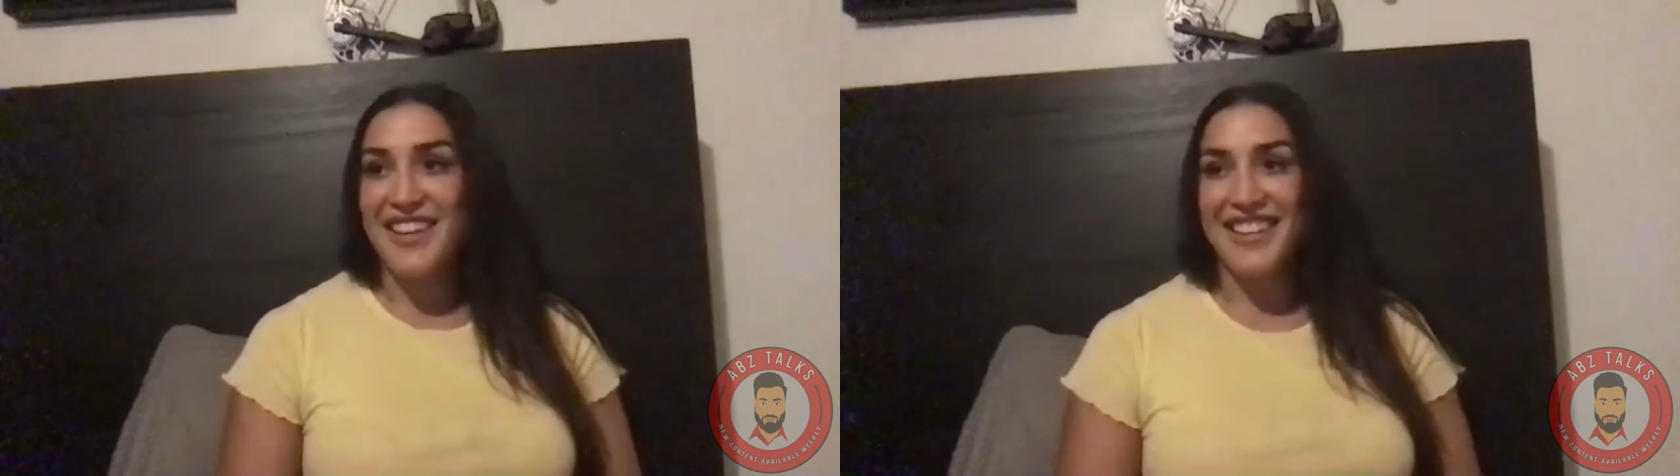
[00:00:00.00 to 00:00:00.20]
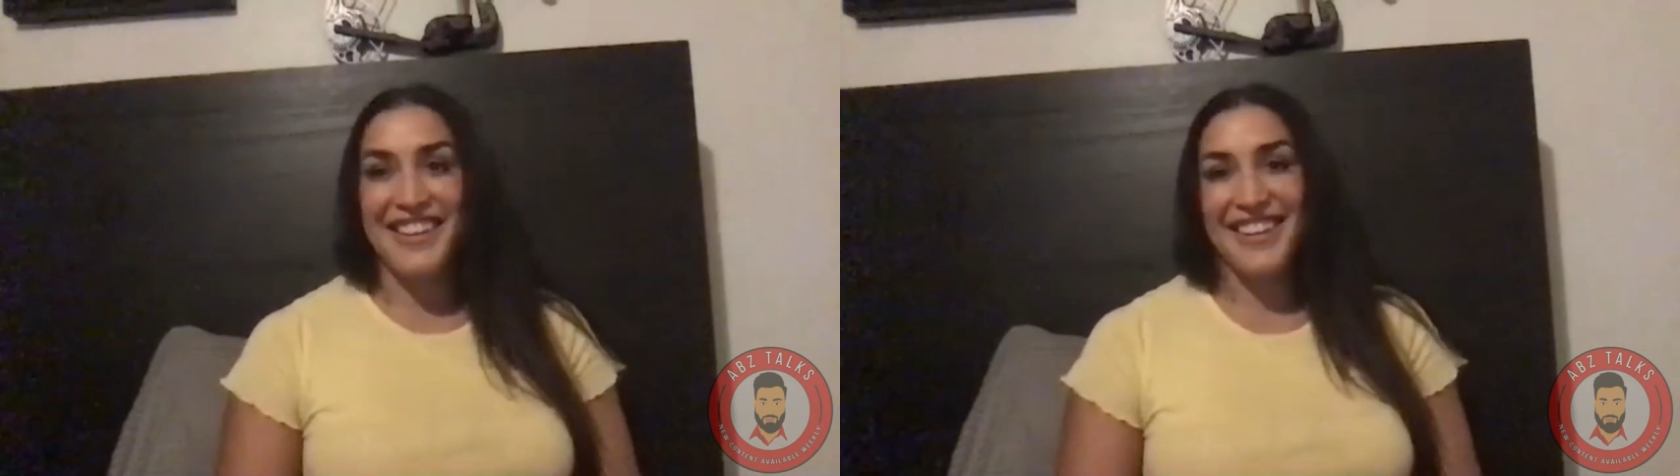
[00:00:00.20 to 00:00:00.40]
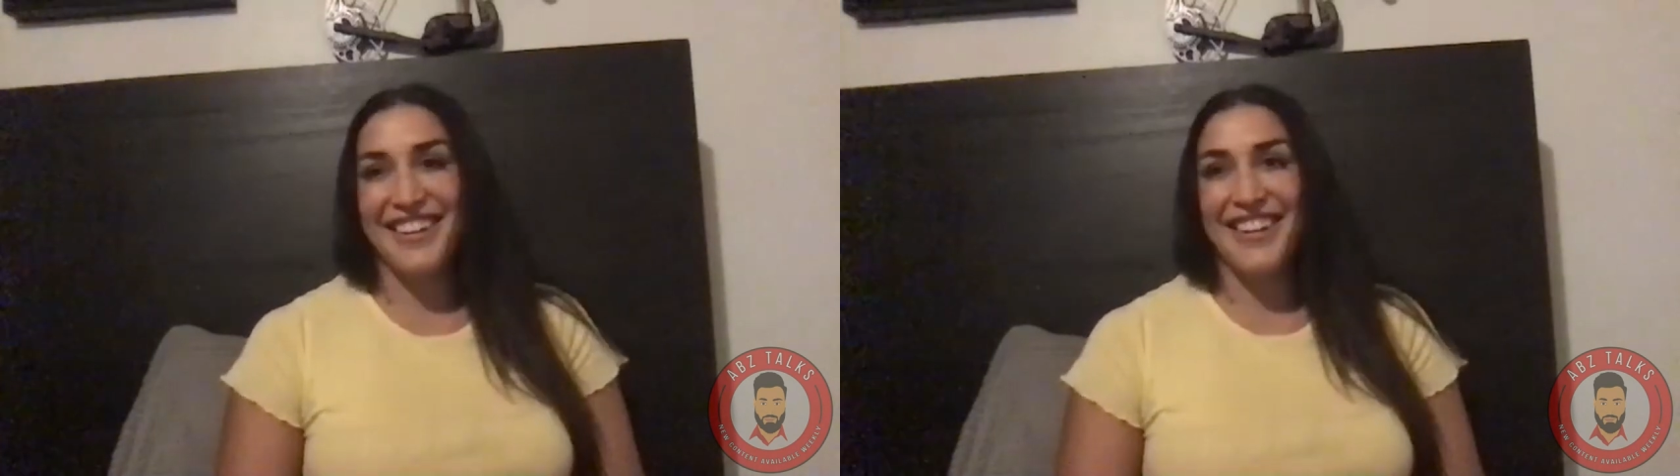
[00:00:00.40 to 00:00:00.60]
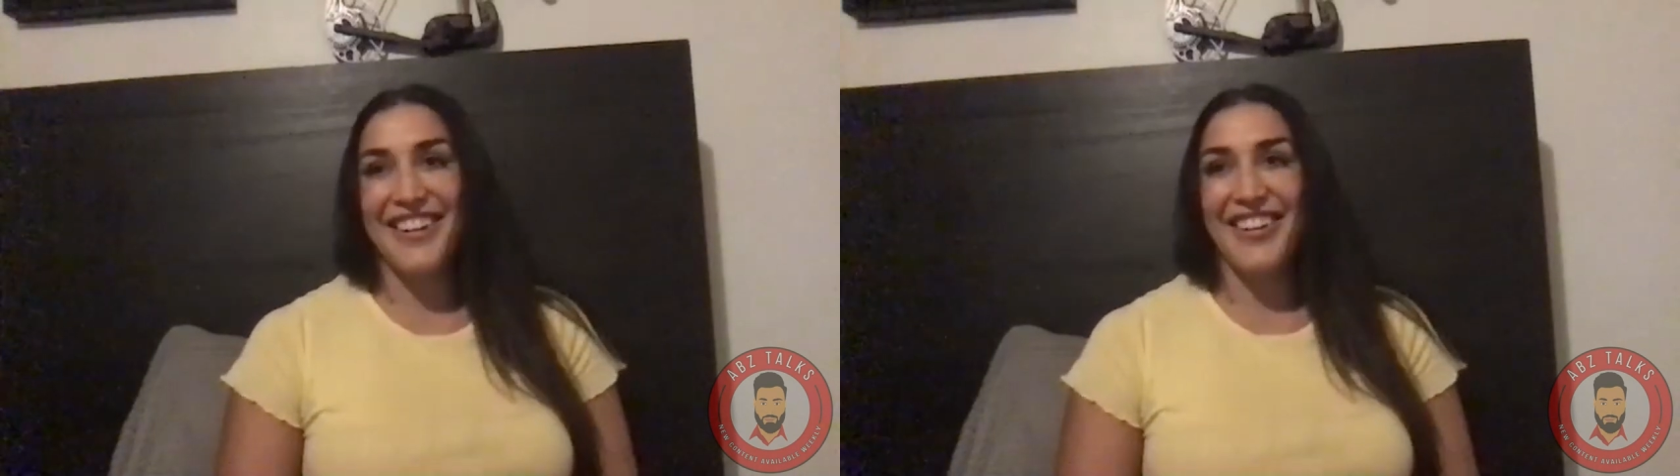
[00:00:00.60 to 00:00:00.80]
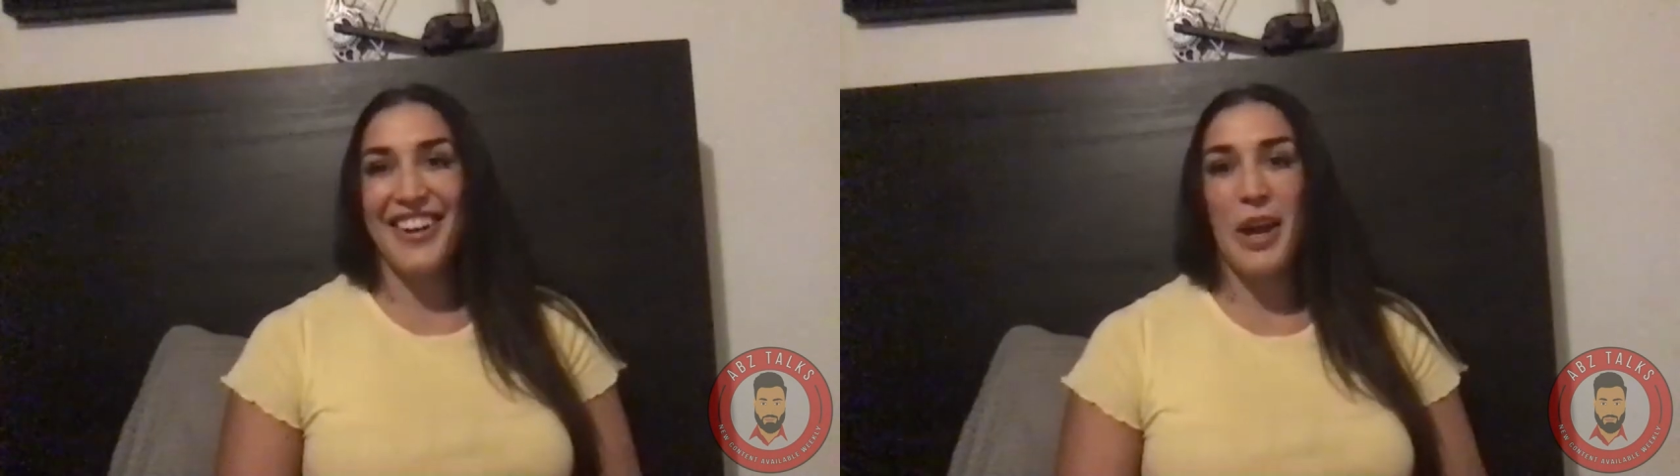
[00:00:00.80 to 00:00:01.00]
you
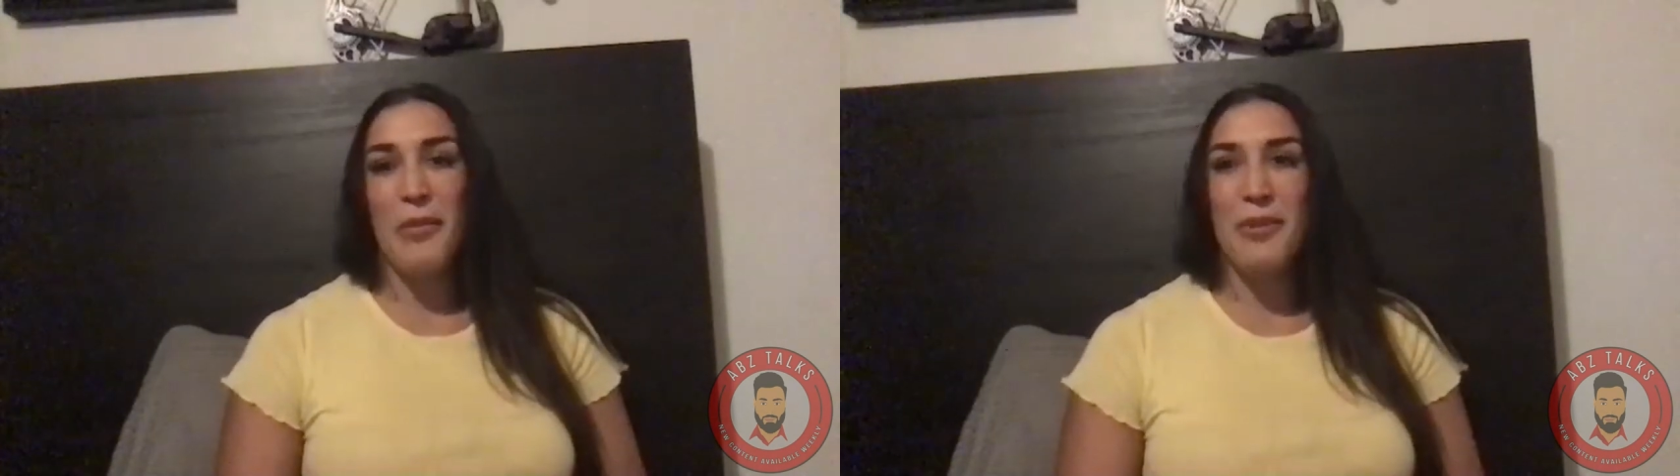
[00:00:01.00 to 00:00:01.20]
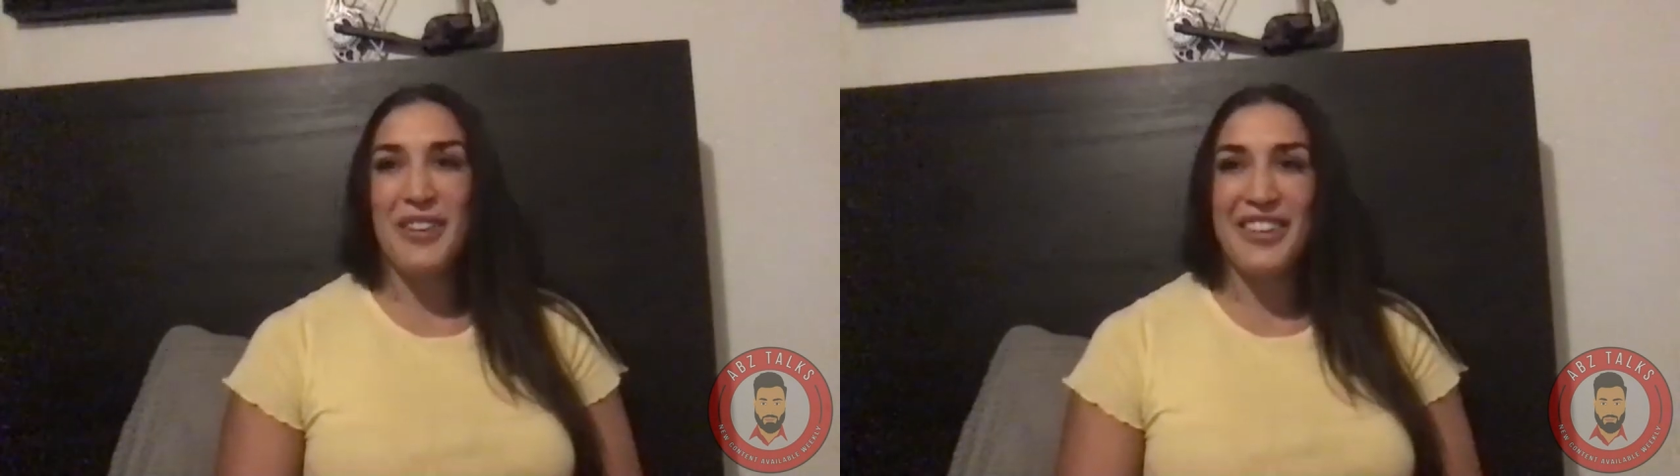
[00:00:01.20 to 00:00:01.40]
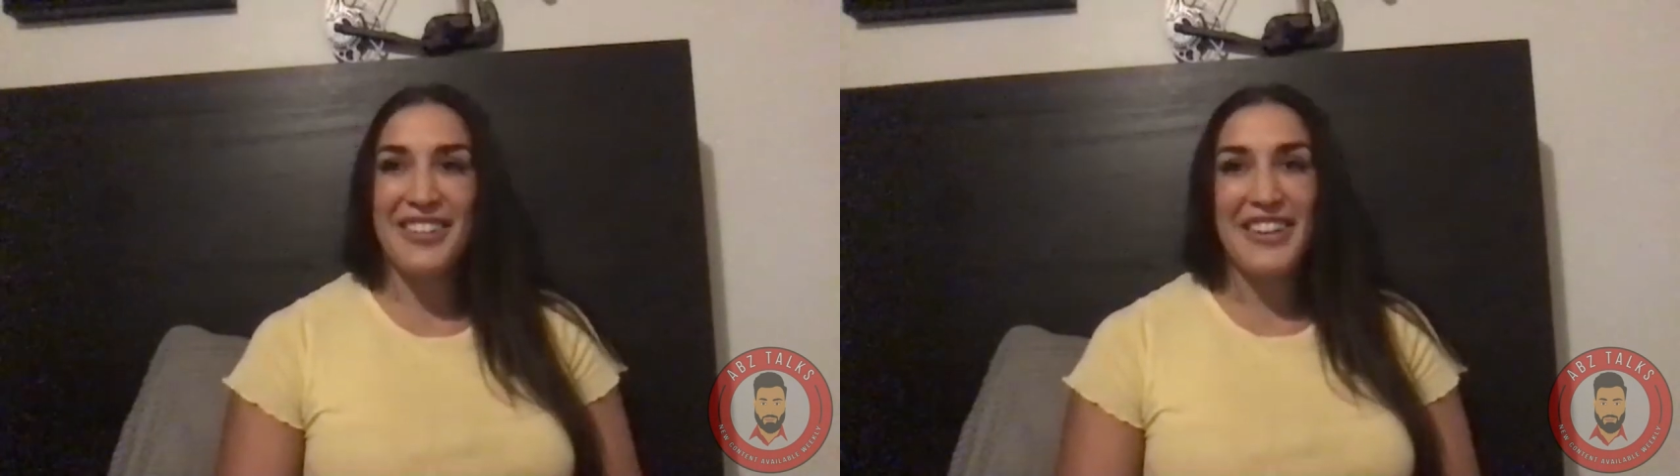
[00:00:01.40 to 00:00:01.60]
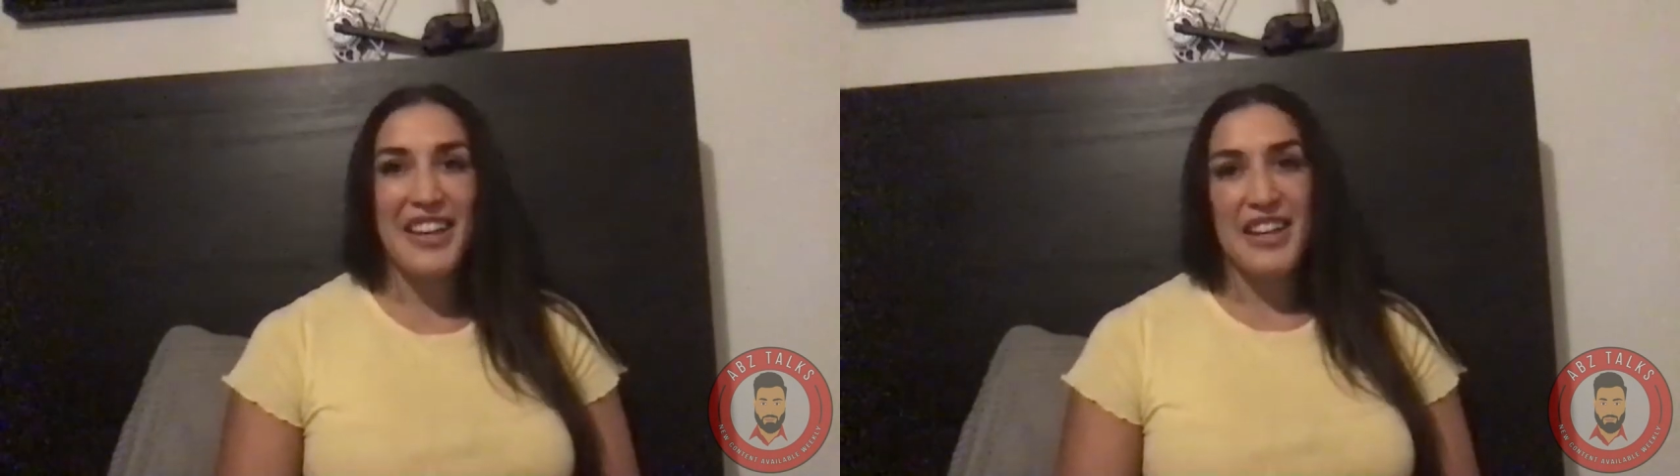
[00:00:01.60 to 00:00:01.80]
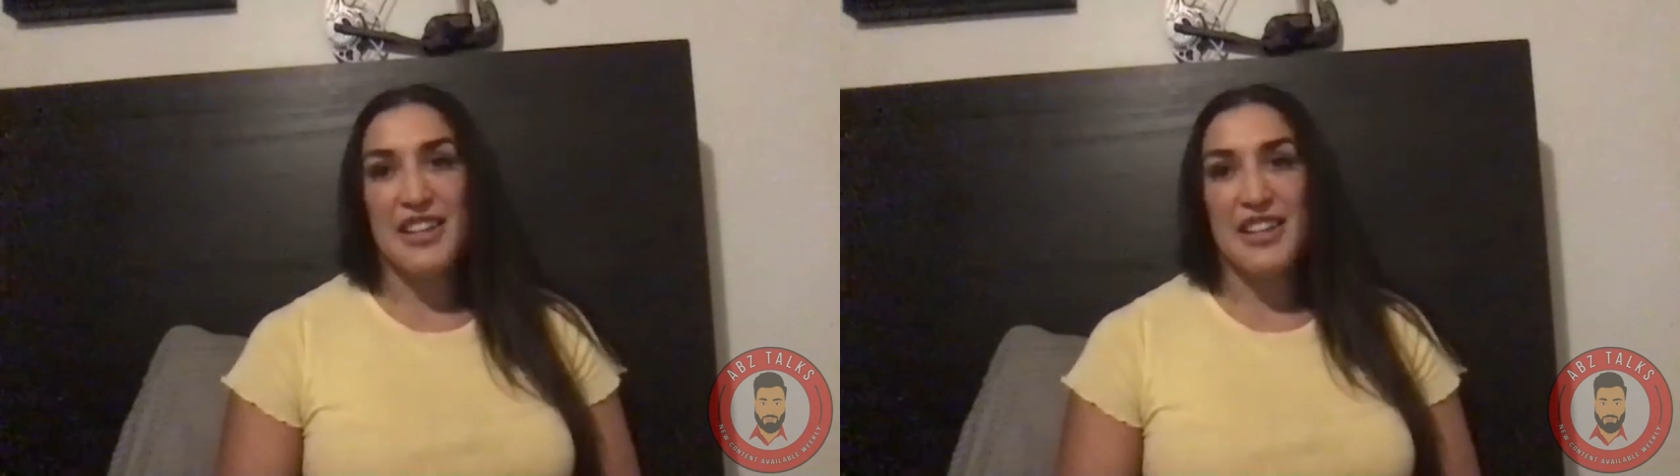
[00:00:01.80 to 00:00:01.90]
know, or elbow you,